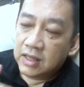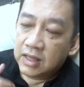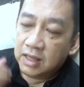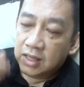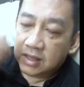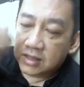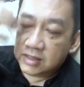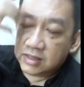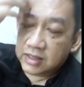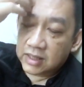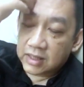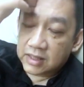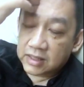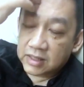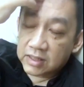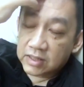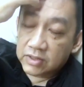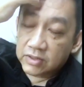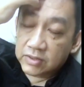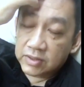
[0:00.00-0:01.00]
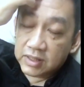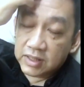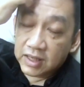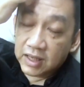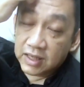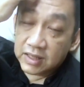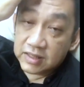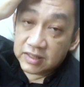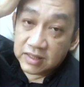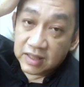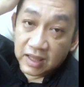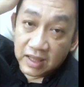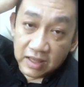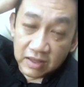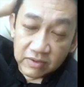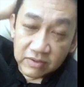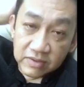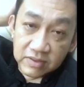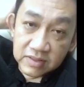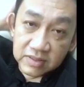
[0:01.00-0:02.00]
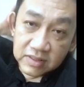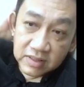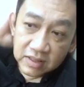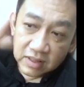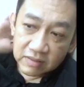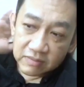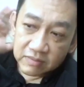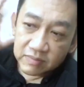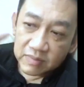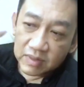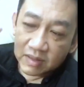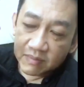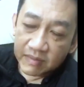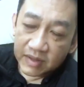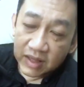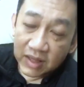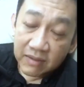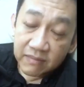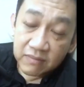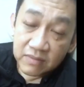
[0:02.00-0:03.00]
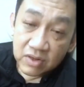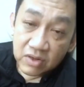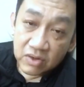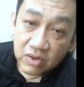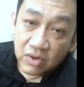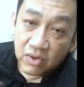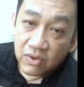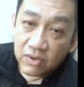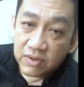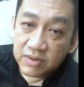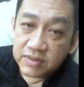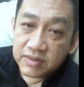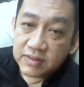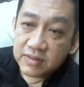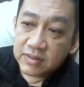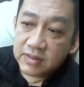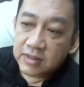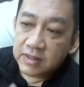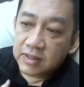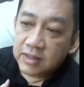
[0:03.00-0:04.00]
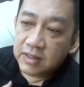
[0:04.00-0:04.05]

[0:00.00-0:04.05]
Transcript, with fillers: and that you know he had nails that became claws.